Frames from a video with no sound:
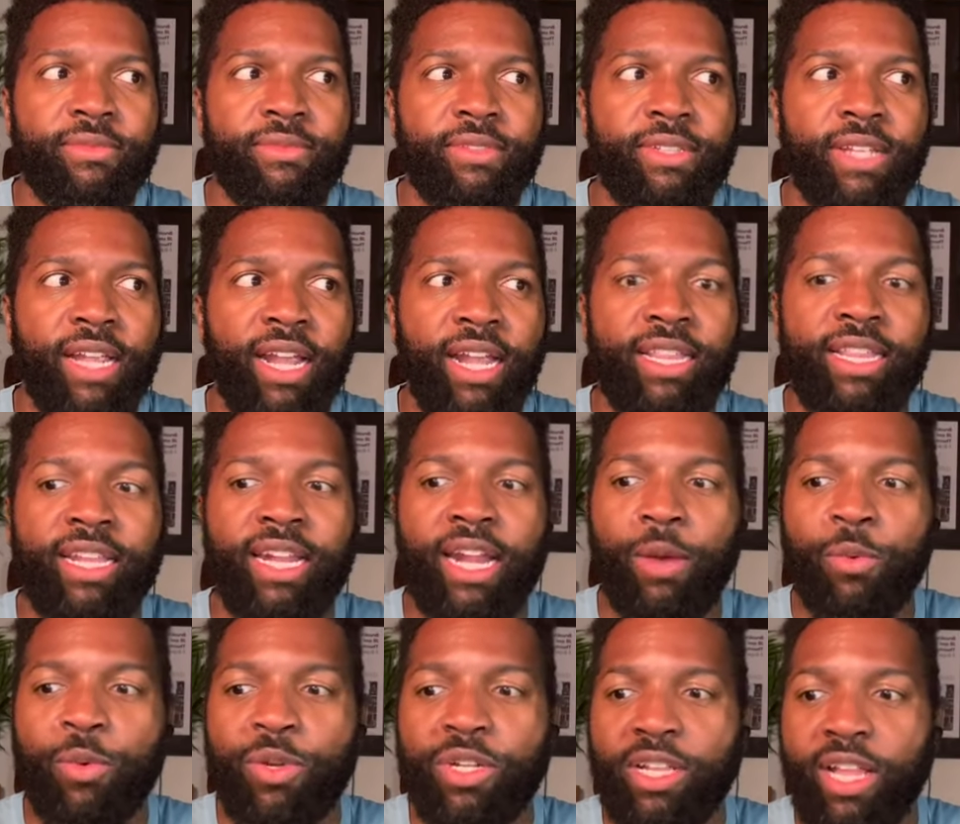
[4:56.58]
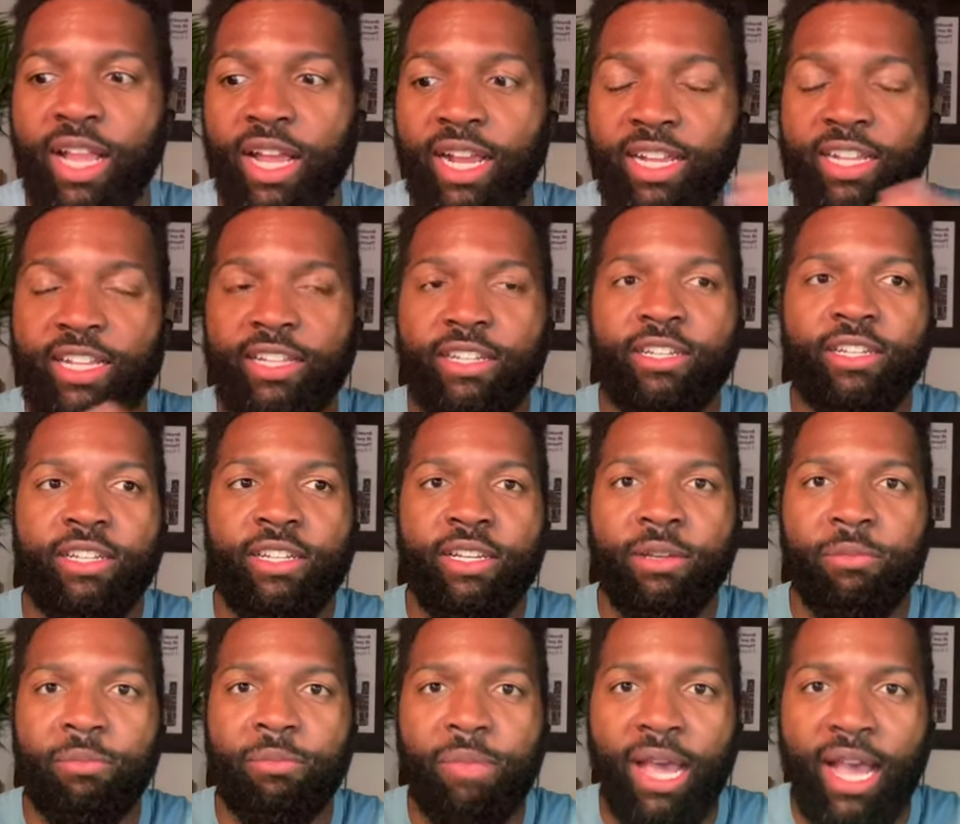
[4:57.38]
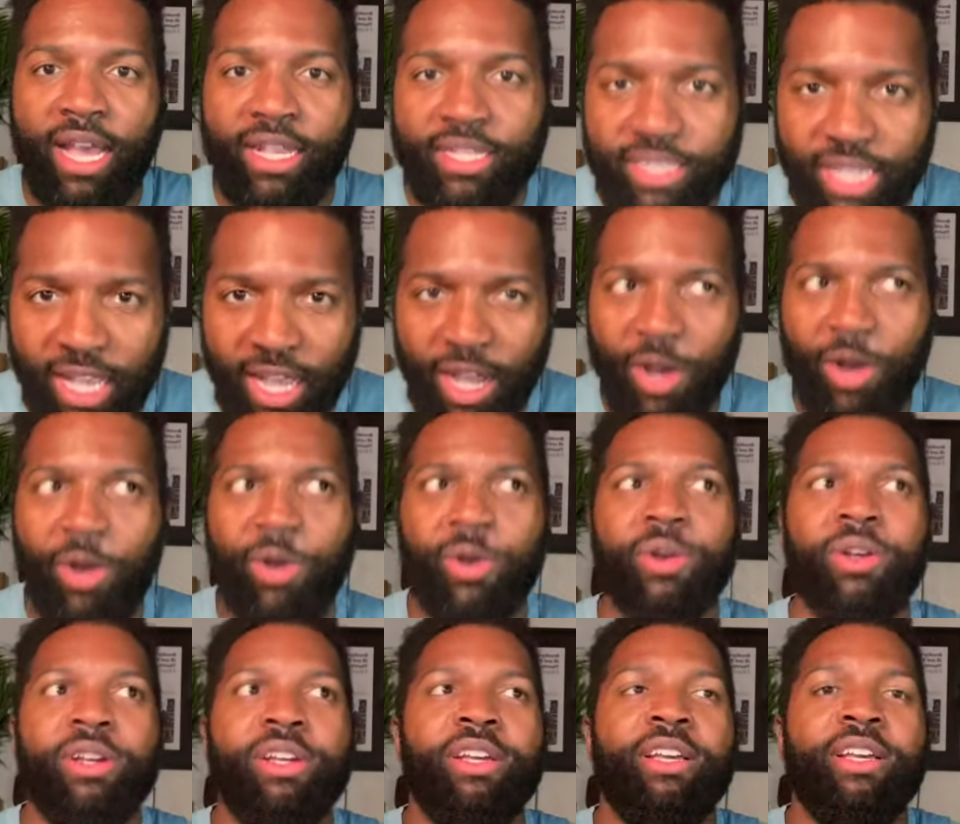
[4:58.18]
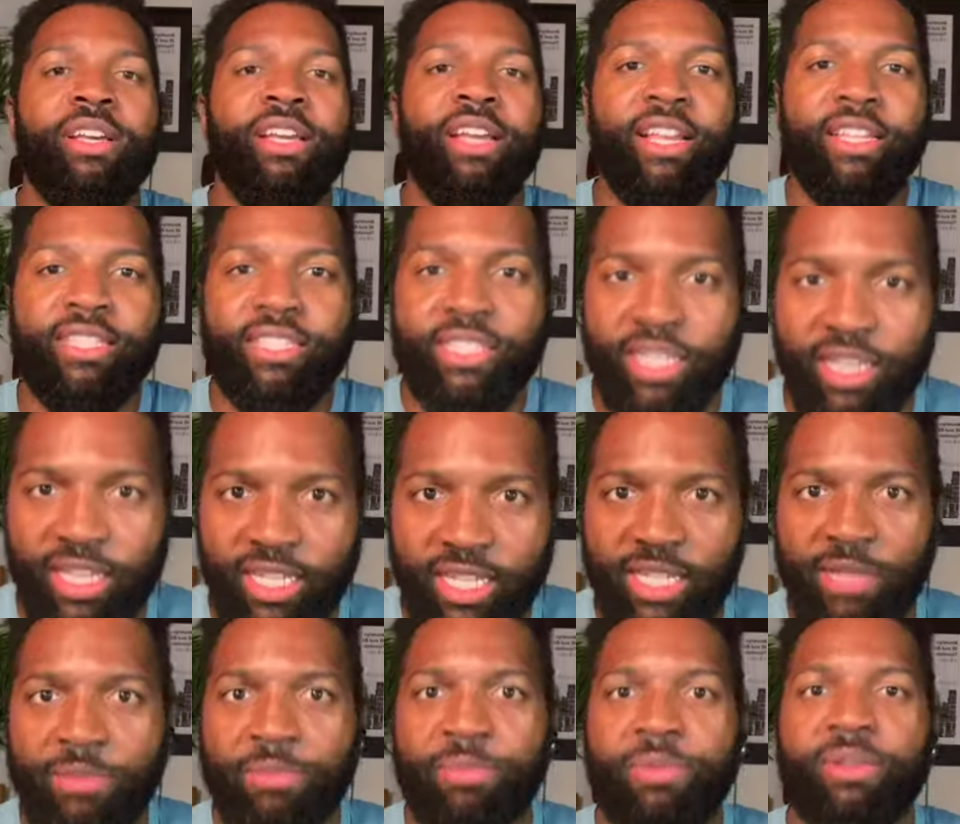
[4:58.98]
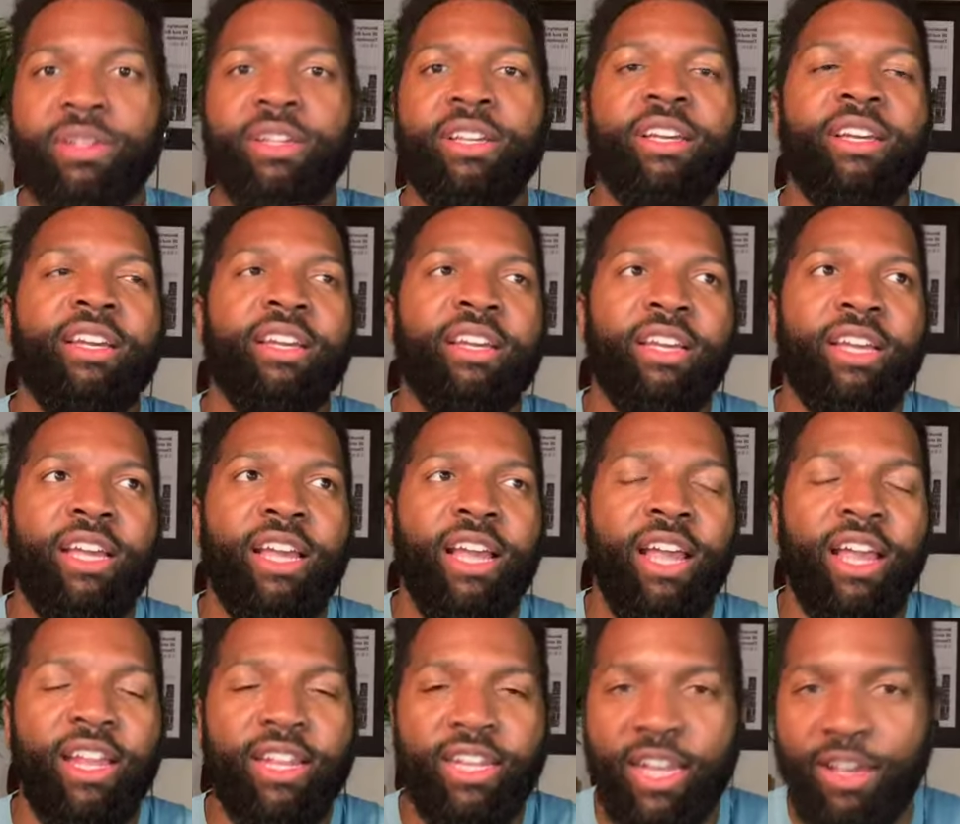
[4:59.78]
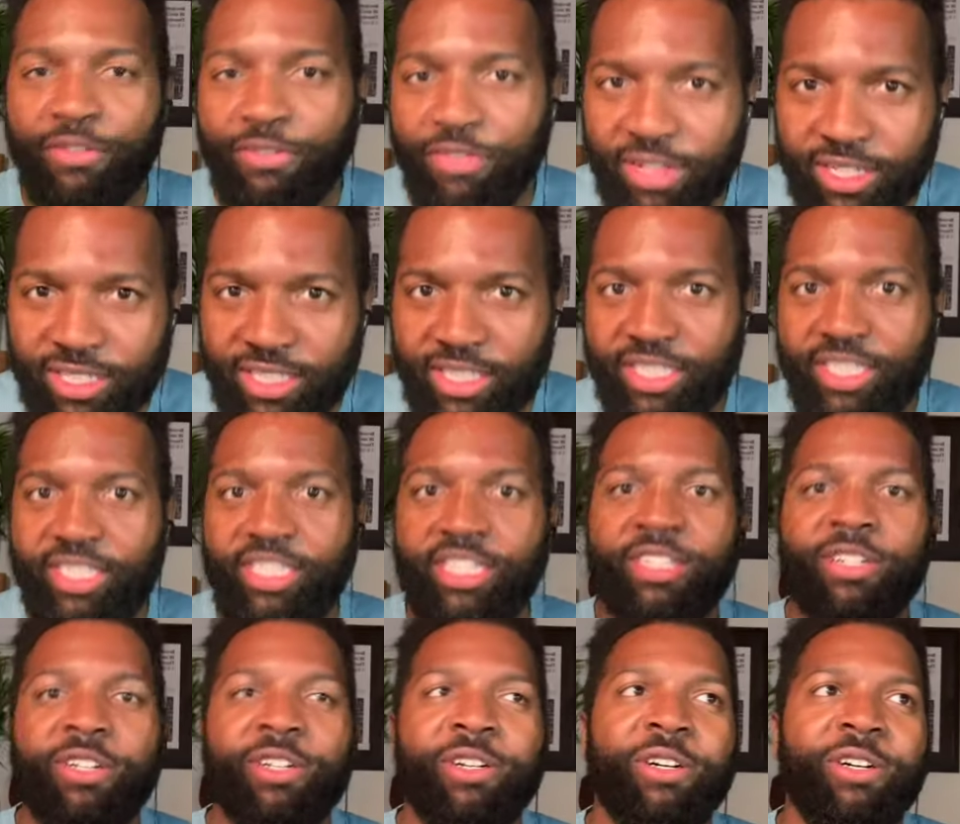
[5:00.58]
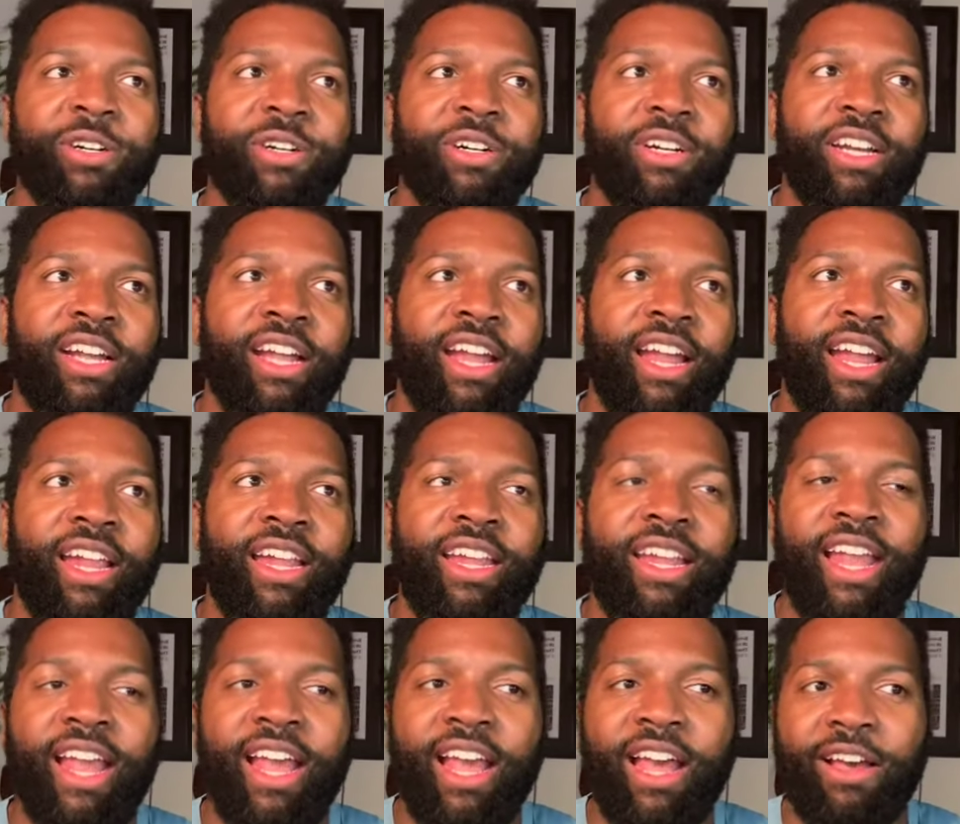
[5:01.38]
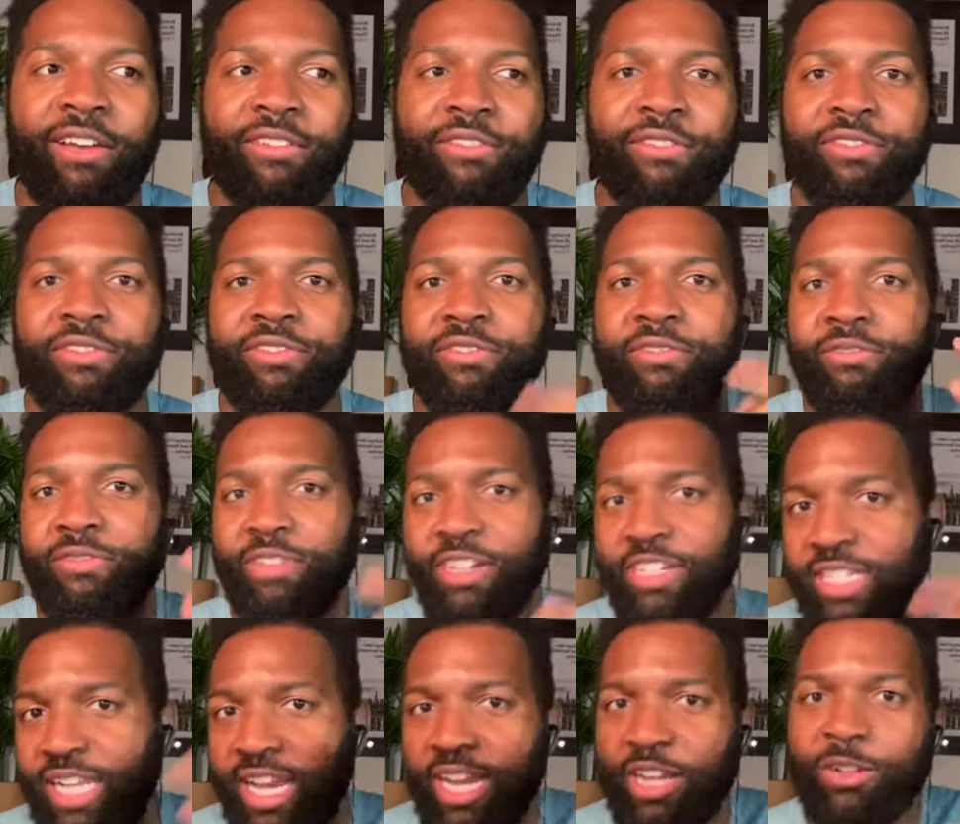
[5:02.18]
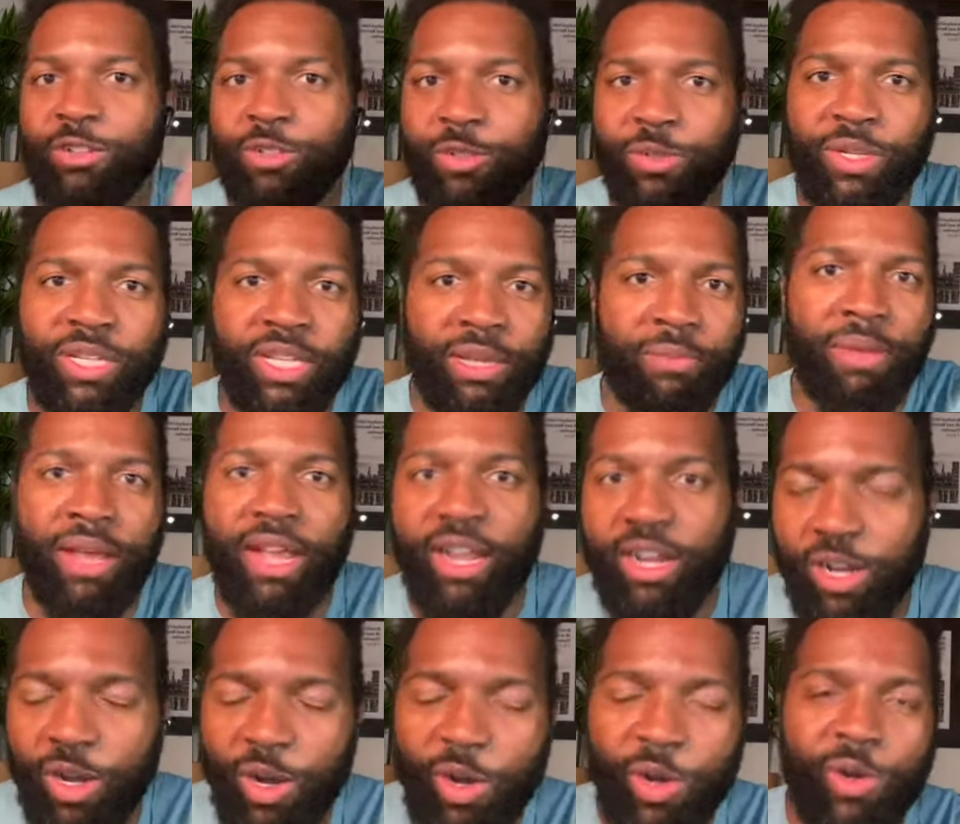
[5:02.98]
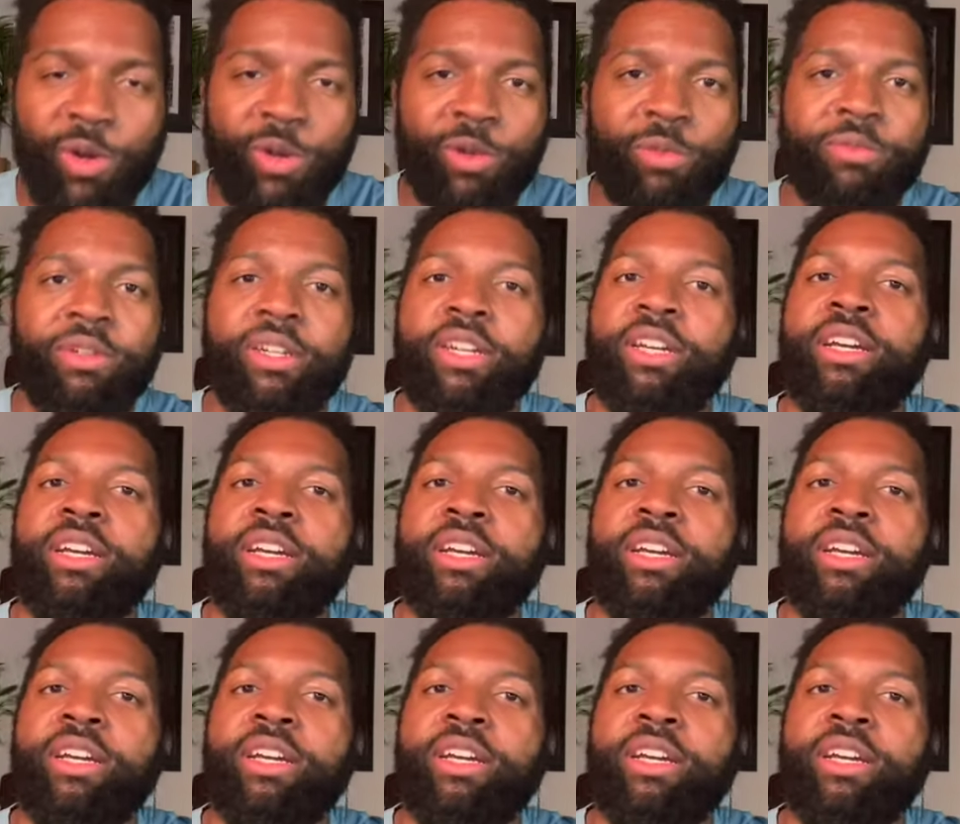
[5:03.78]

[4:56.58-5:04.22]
And then I would like pass out and sleep and Netflix and chill and have a day or two to get back home